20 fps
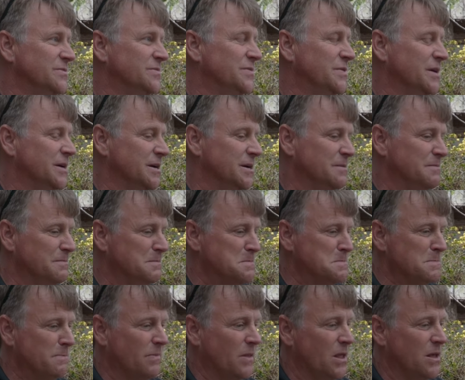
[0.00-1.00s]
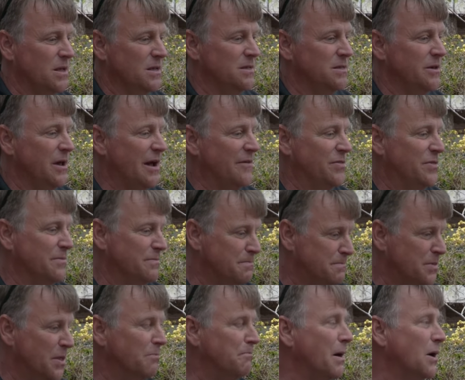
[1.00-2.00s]
of the you have the,
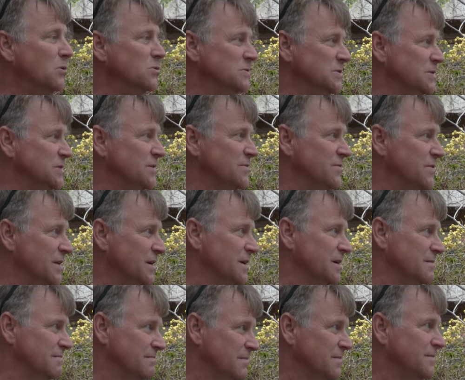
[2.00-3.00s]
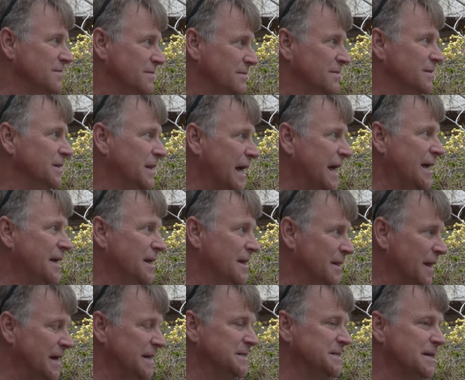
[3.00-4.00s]
the bones of the land,
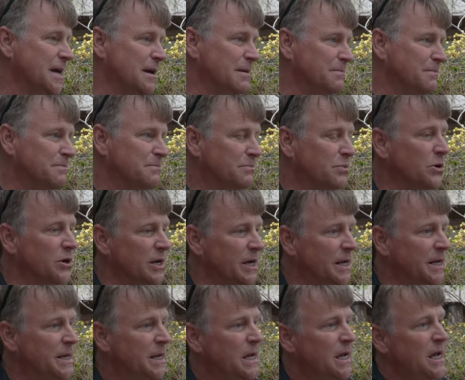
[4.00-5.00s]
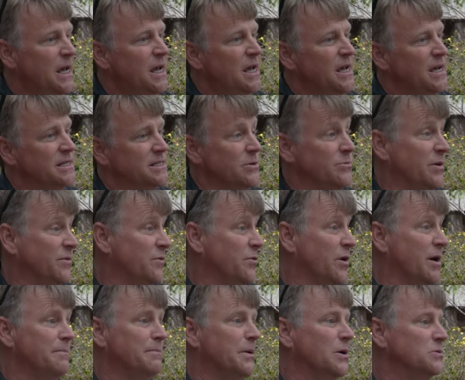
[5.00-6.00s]
landscape put in. And so we have
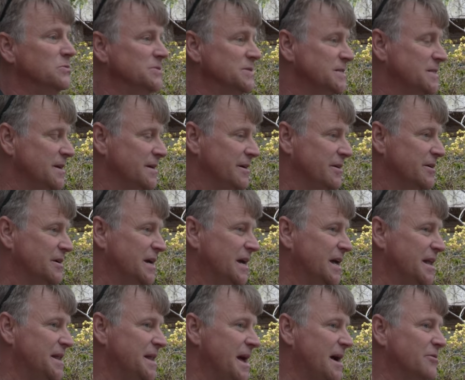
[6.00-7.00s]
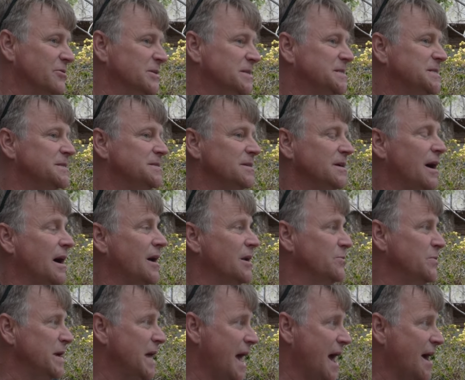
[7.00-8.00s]
great bones there. And now it's how
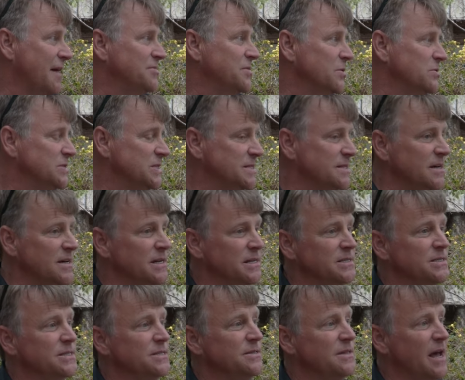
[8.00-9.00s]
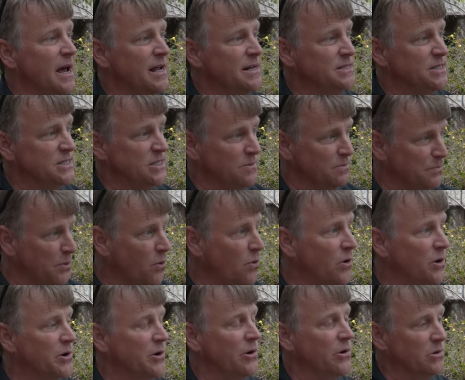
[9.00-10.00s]
do we add those things that
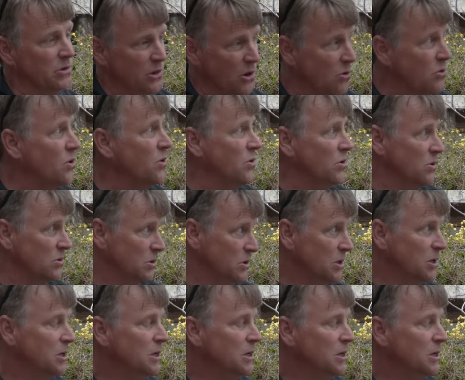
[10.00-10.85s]
support our local